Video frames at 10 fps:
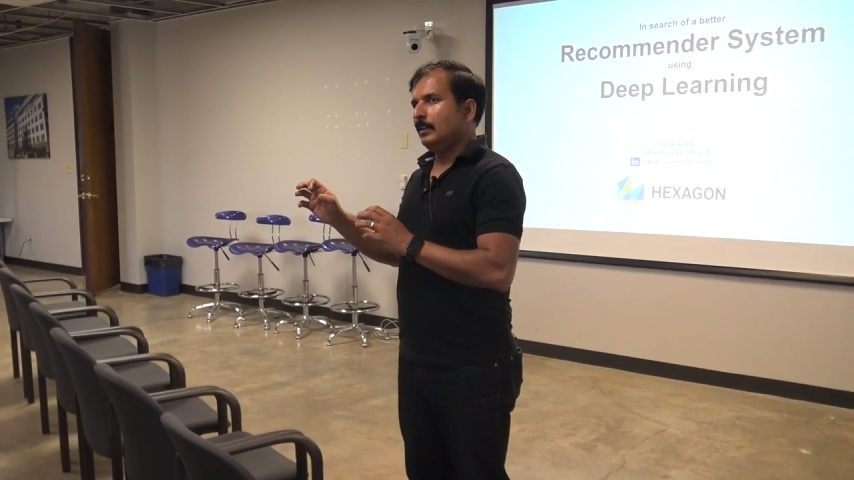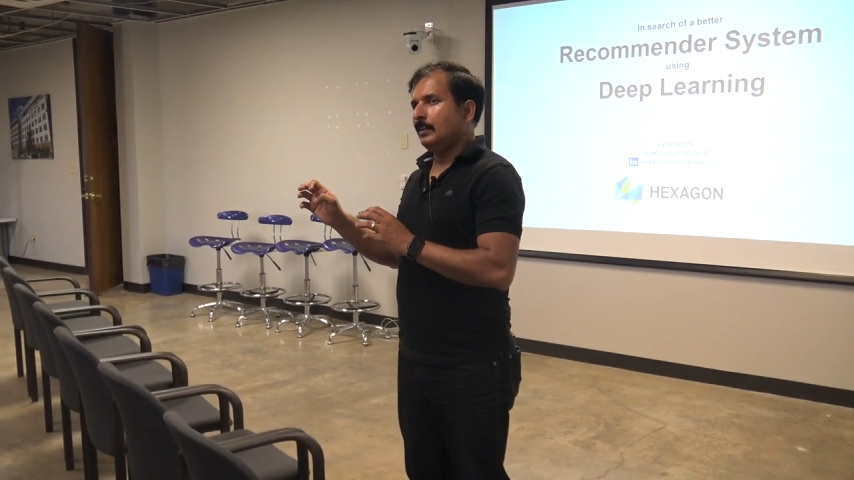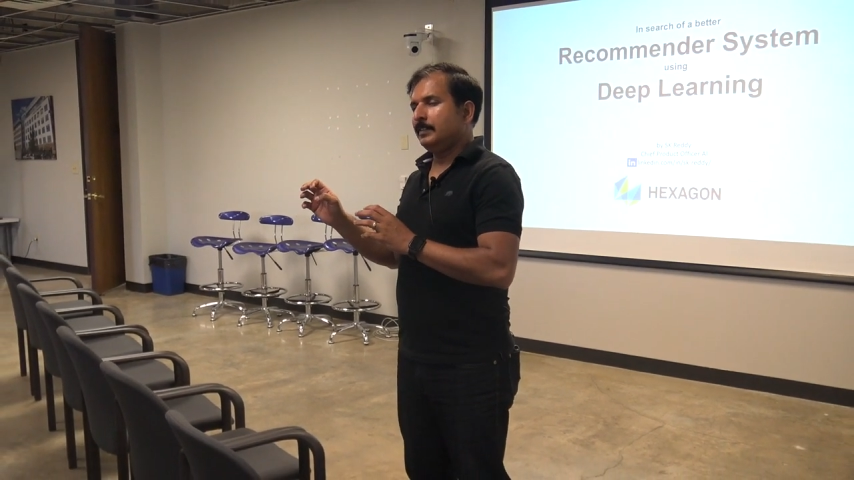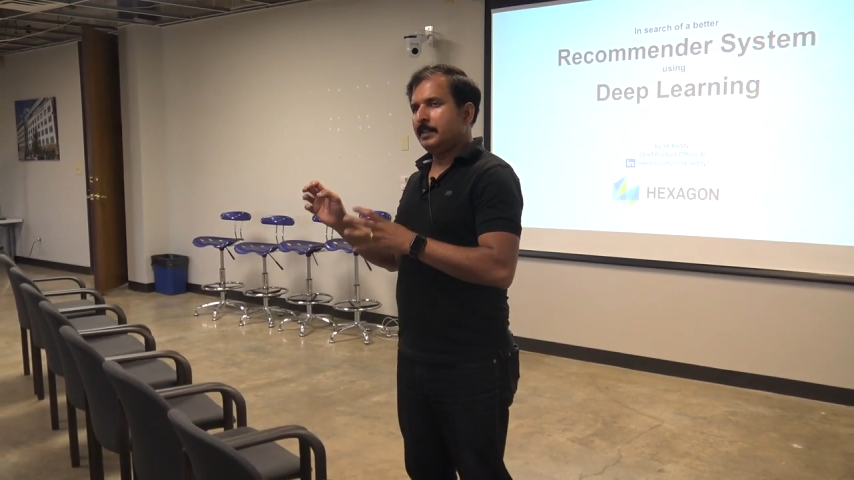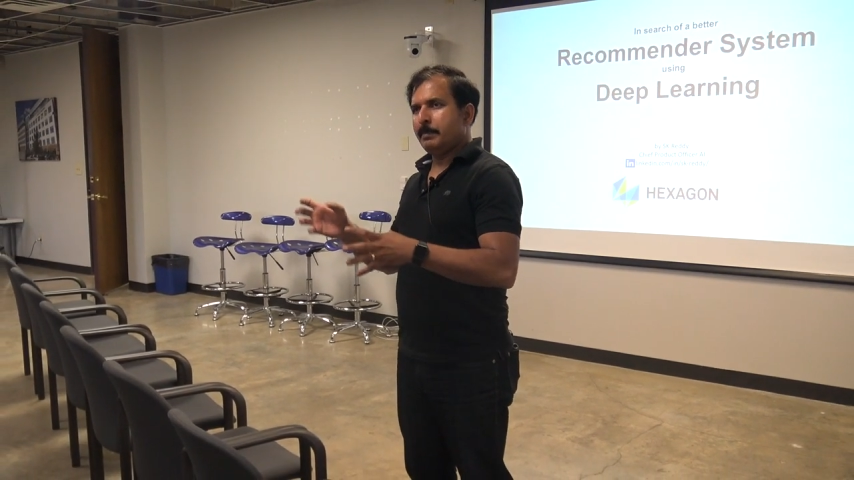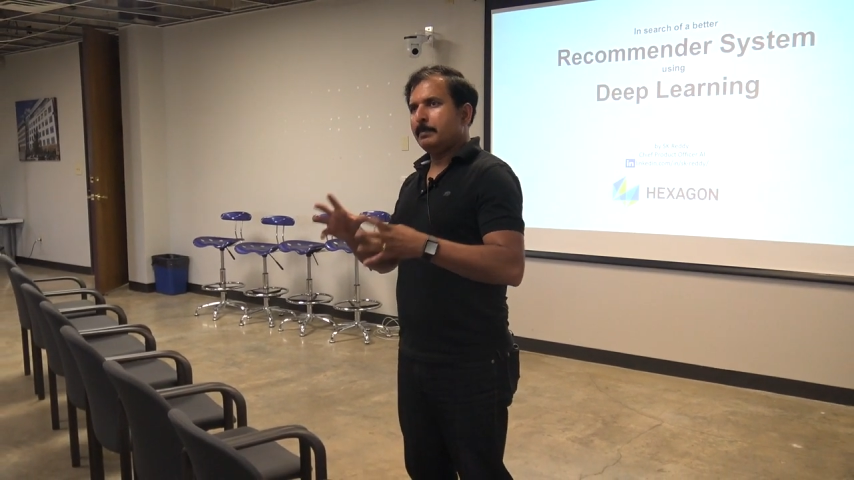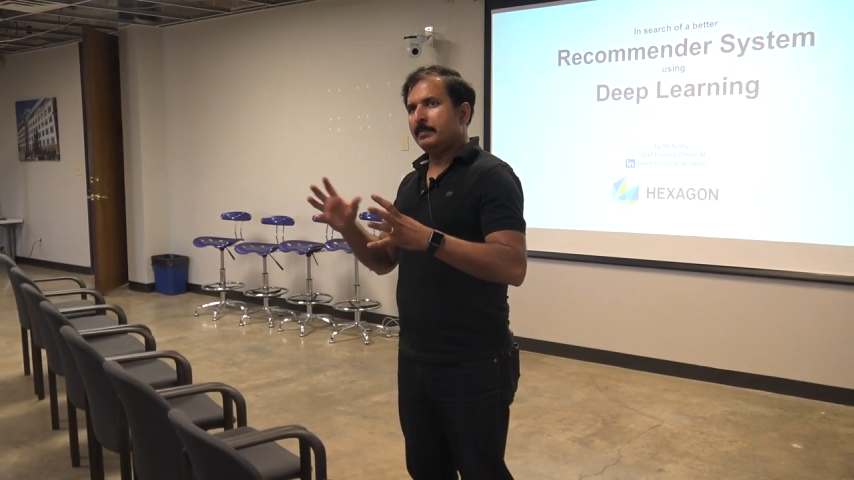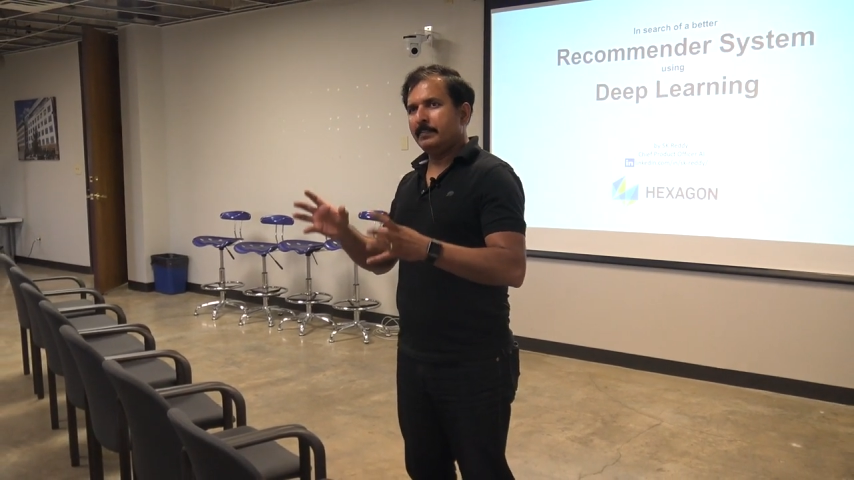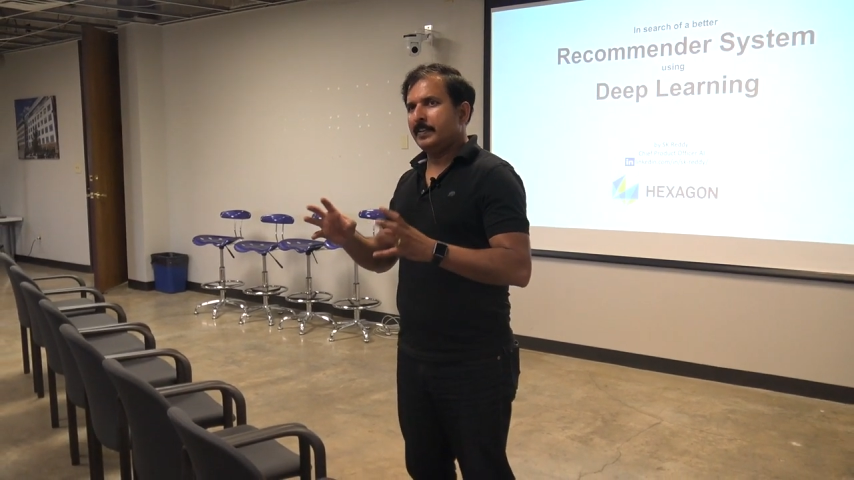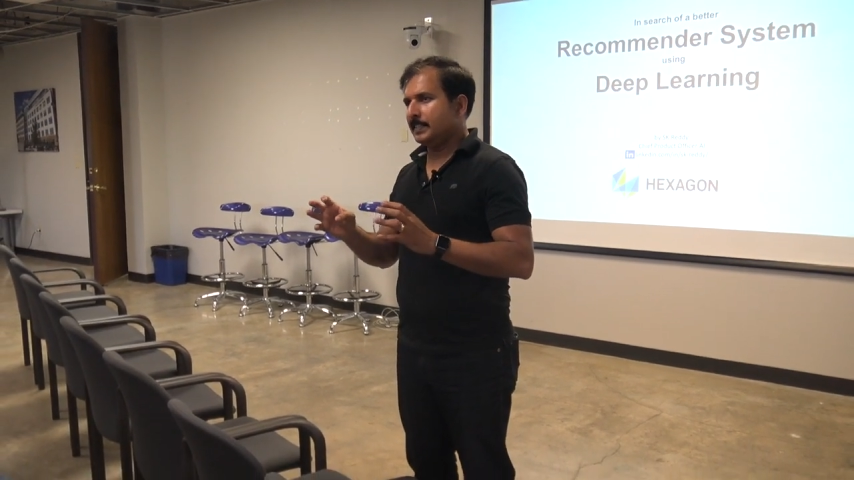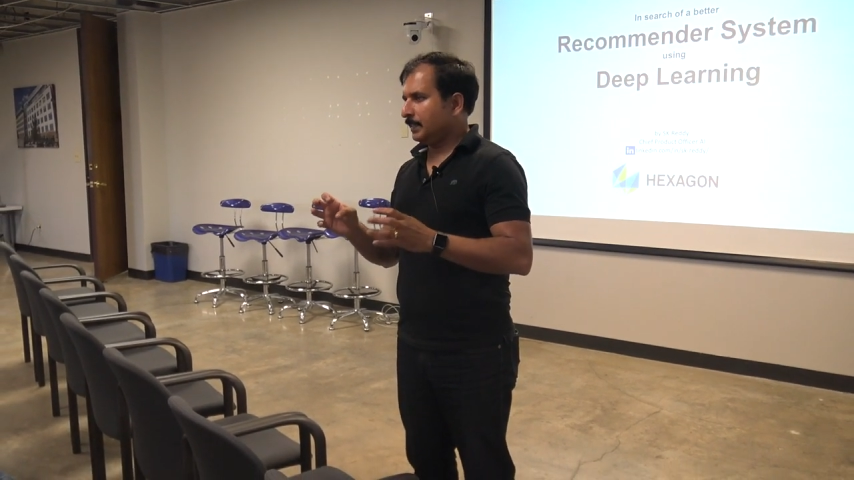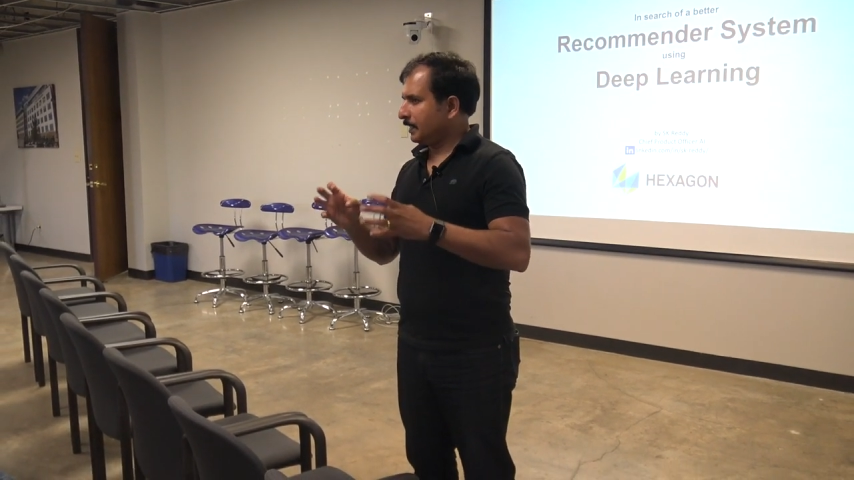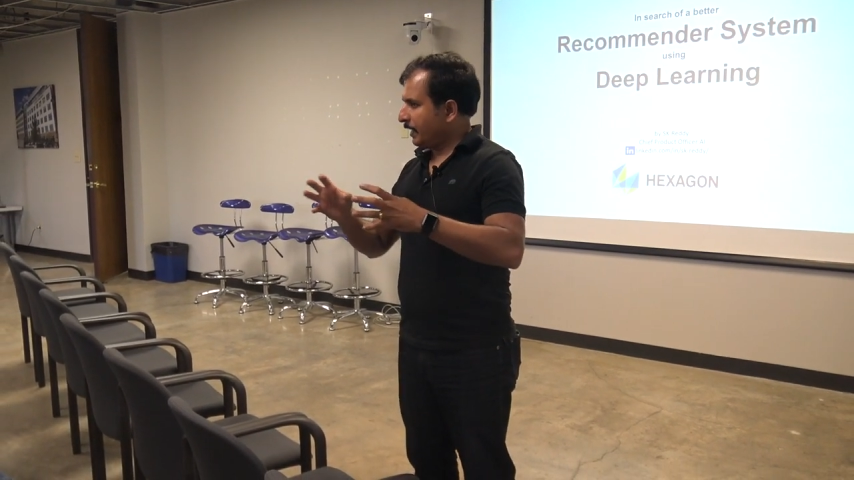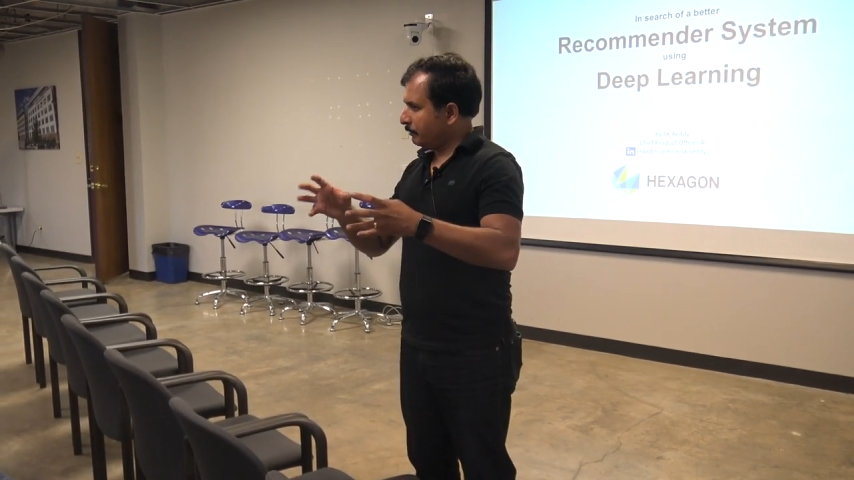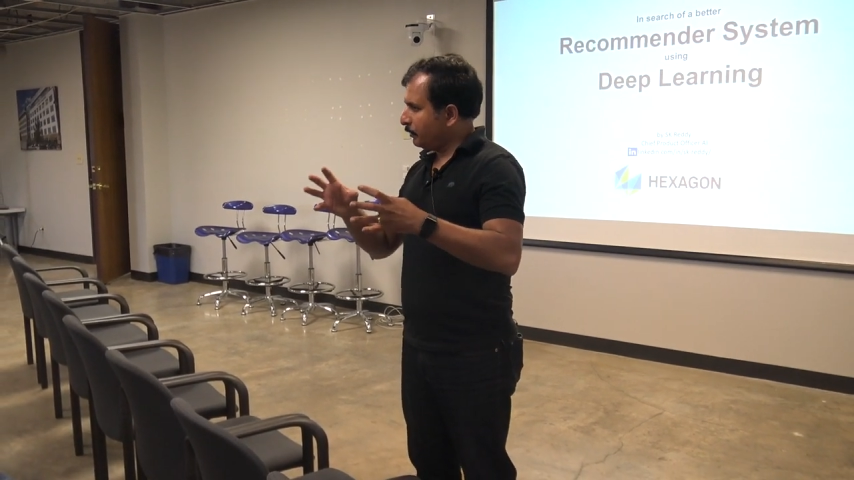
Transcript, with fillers: in the Department of Defense, I think they had a